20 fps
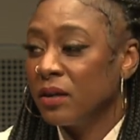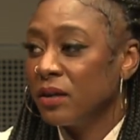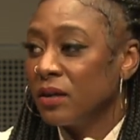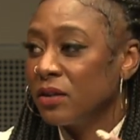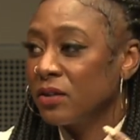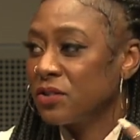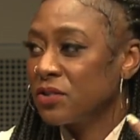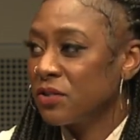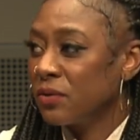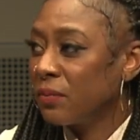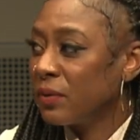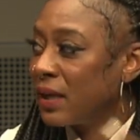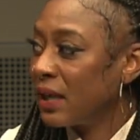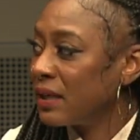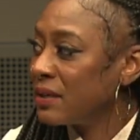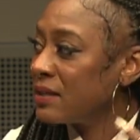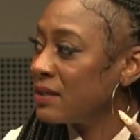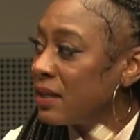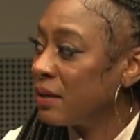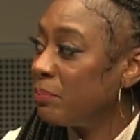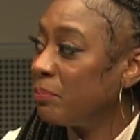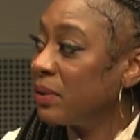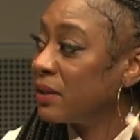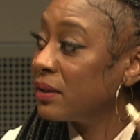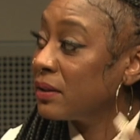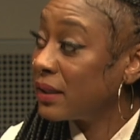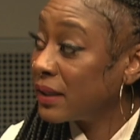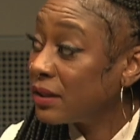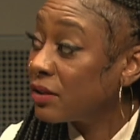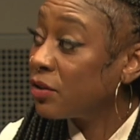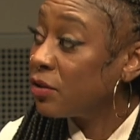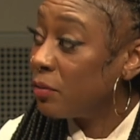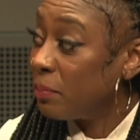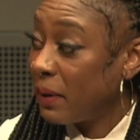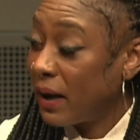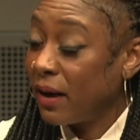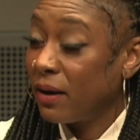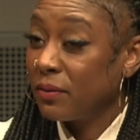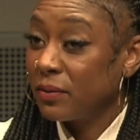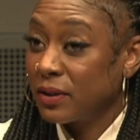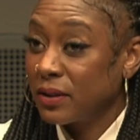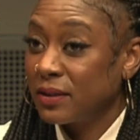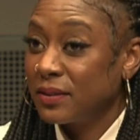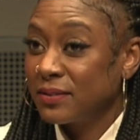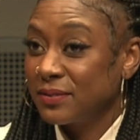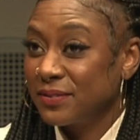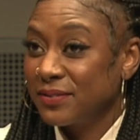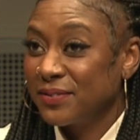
So when I say political power,